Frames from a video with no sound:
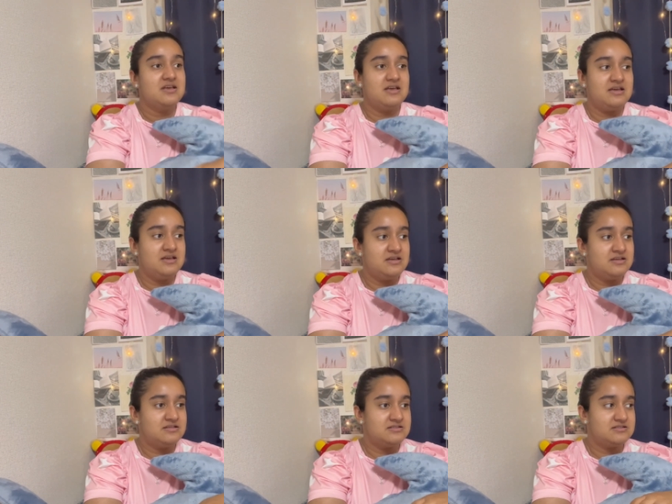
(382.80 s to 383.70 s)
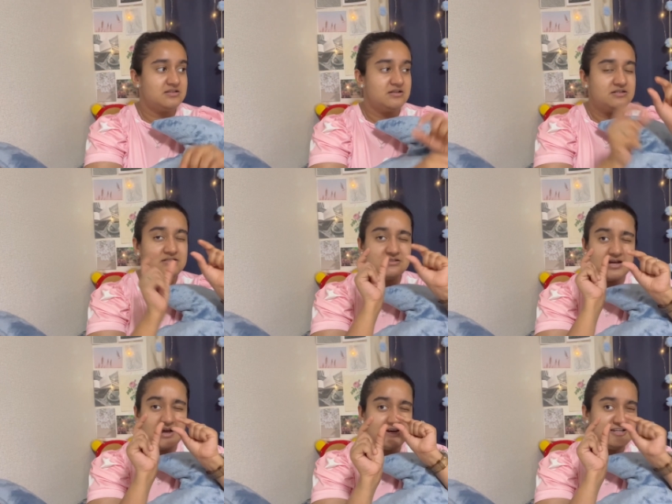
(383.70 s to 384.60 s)
is
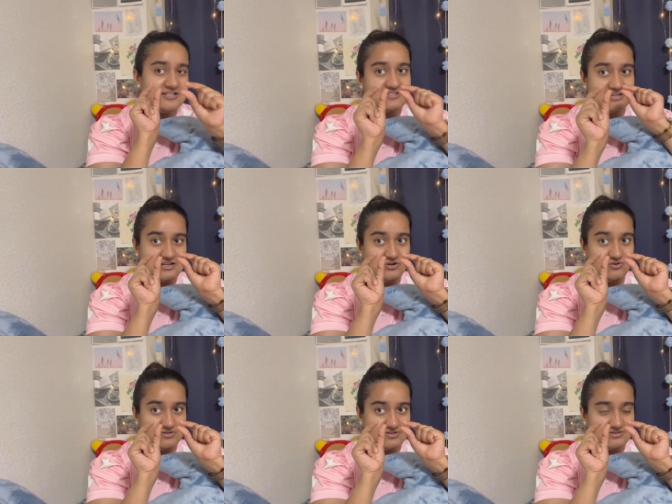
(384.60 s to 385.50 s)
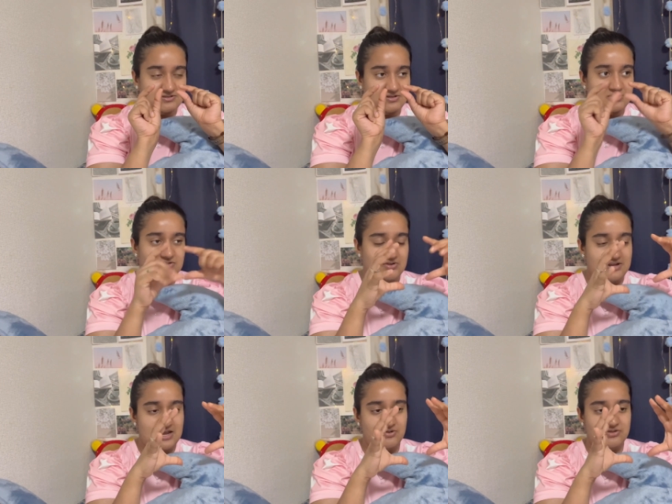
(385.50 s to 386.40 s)
tiny sticky notes. So I
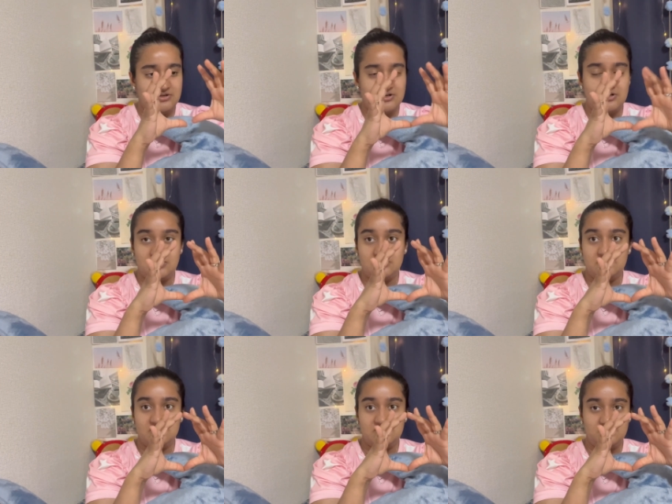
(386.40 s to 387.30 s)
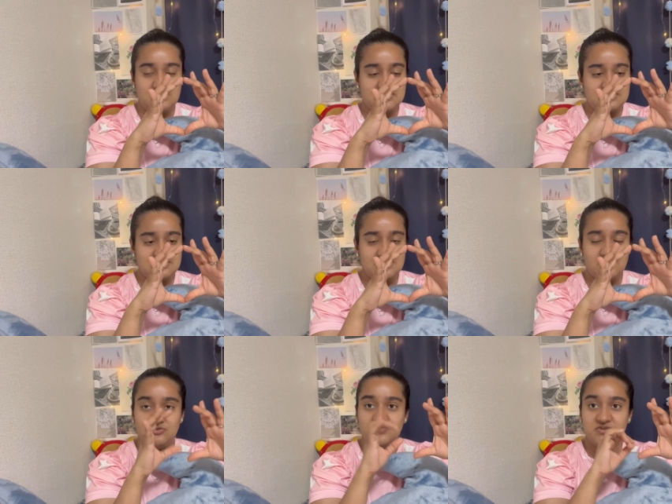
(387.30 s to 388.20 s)
have the big sticky
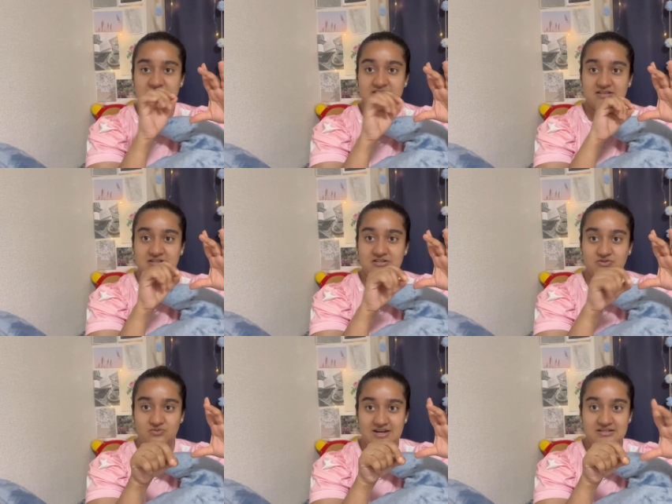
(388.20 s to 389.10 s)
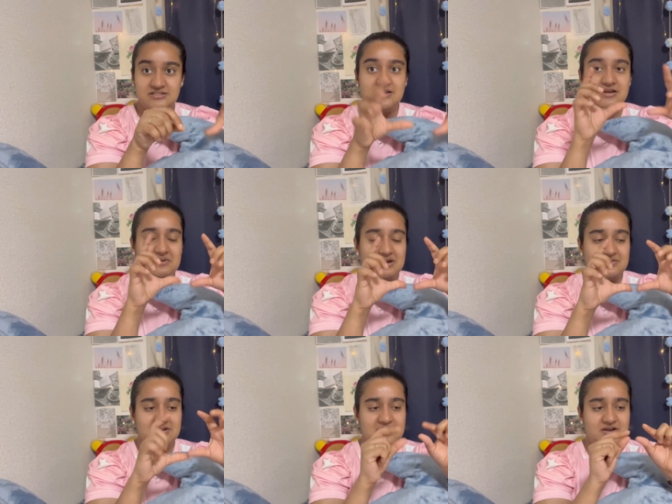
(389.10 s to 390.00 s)
notes for things I need to write. And
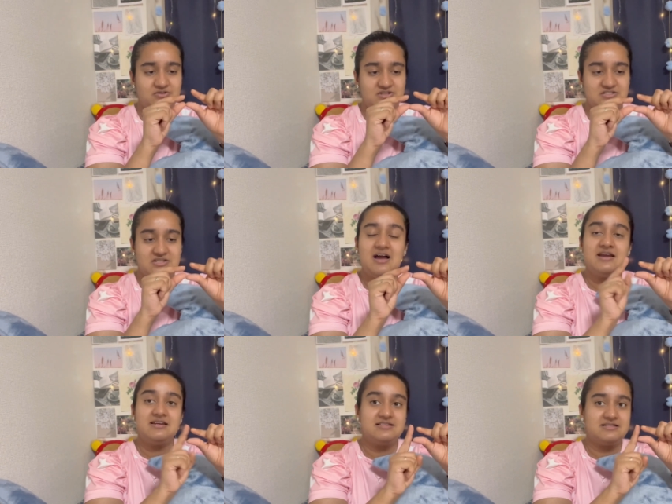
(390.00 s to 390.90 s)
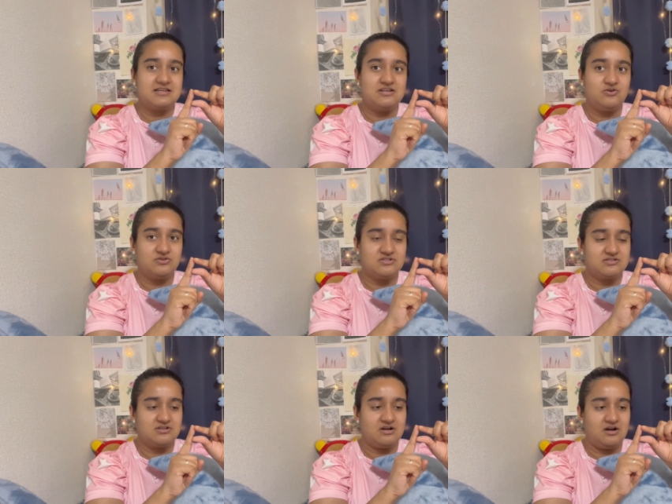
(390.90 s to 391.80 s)
then I have the tiny sticky notes
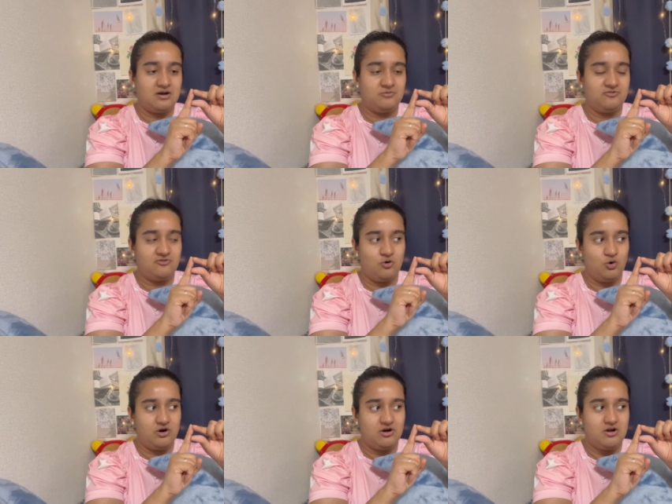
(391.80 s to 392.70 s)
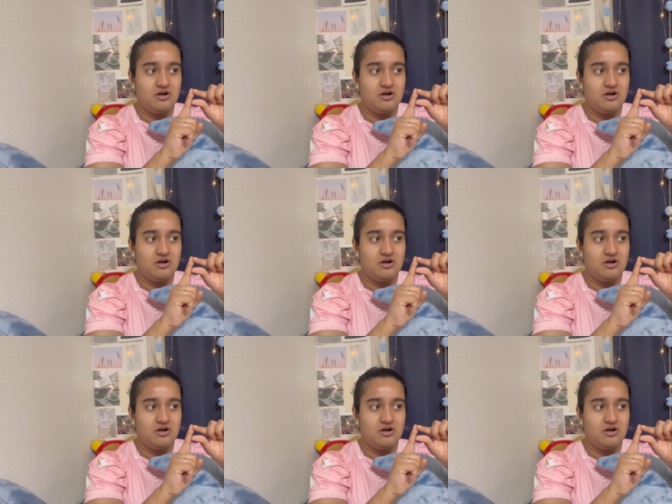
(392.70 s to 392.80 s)
um, for